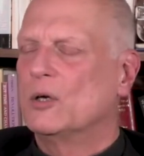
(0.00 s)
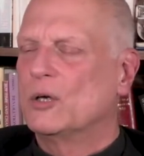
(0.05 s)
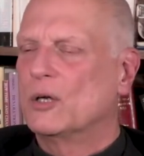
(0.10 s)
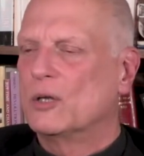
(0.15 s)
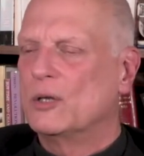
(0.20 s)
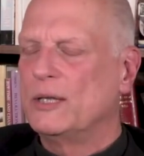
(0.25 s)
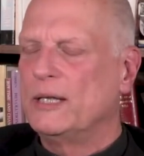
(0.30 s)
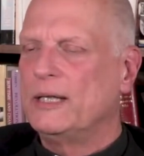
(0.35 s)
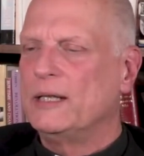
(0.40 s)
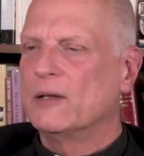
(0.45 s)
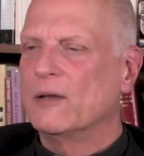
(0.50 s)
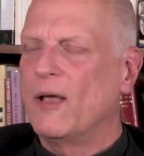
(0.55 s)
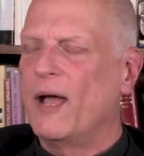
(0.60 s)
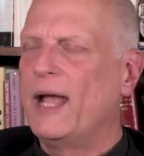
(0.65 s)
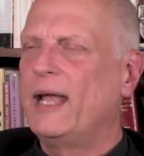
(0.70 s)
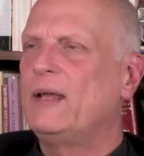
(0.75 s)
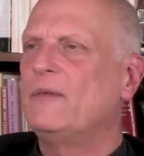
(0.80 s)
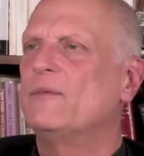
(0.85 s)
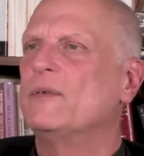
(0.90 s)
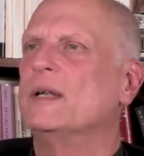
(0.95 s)
clean
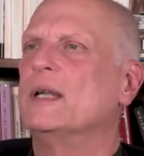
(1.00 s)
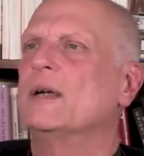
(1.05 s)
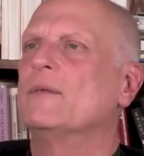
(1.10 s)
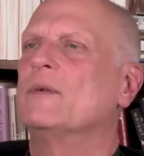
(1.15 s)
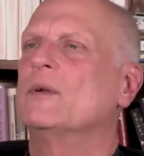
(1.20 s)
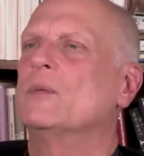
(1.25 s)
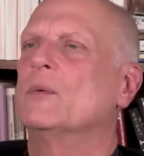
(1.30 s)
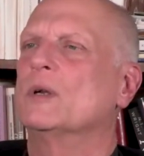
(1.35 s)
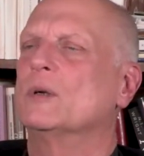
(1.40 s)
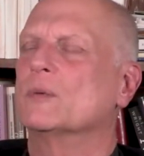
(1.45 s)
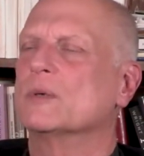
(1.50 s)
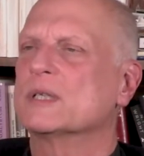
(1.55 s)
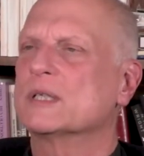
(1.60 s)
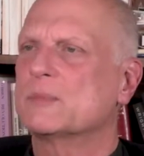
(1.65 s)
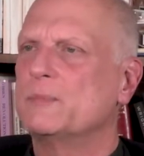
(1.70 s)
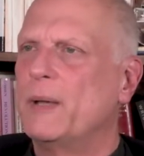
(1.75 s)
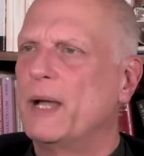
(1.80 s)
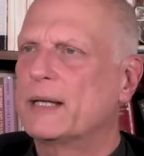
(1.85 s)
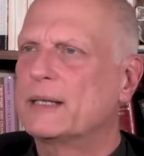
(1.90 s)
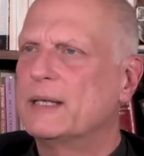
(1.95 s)
life and everyone
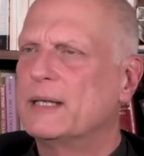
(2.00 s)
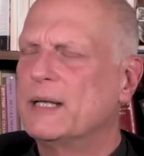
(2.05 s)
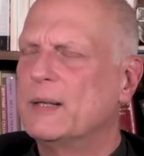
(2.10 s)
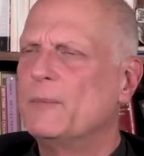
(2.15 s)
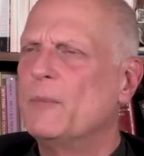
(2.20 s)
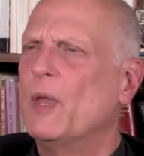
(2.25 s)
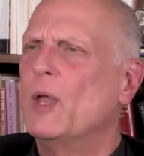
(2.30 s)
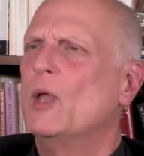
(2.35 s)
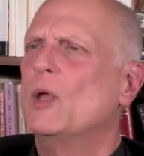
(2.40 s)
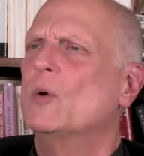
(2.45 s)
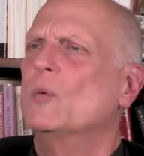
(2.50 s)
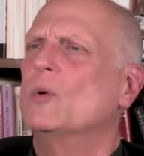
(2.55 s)
respected him,